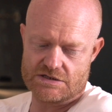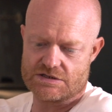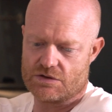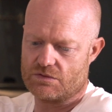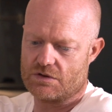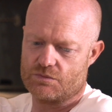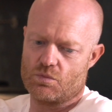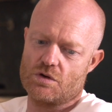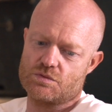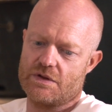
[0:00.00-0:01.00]
So I'd
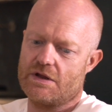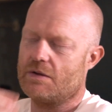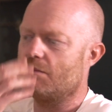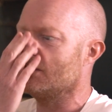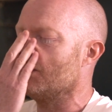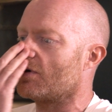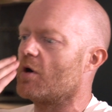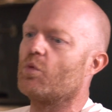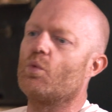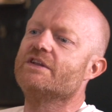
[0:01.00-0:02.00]
worked with him. And
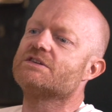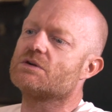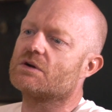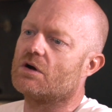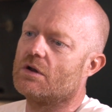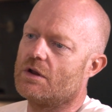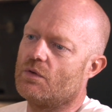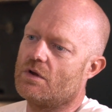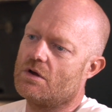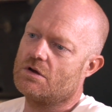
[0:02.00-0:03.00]
Barbara Windsor, I'd kind of
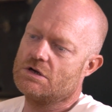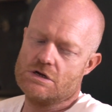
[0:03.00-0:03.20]
known her.